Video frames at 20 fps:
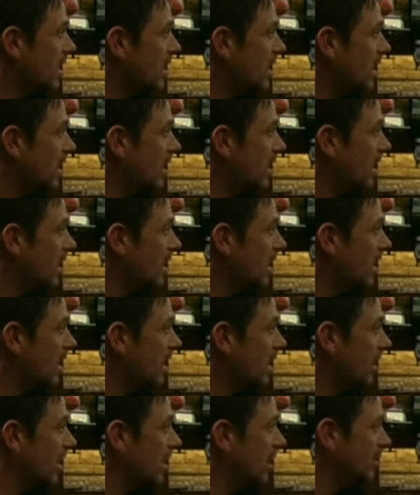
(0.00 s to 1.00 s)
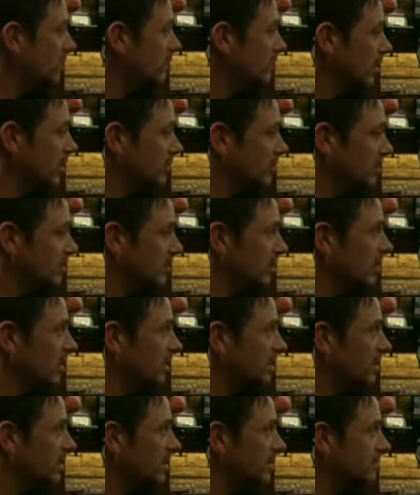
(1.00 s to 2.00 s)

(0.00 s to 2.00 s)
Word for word: Think on that. I'd rather not, thank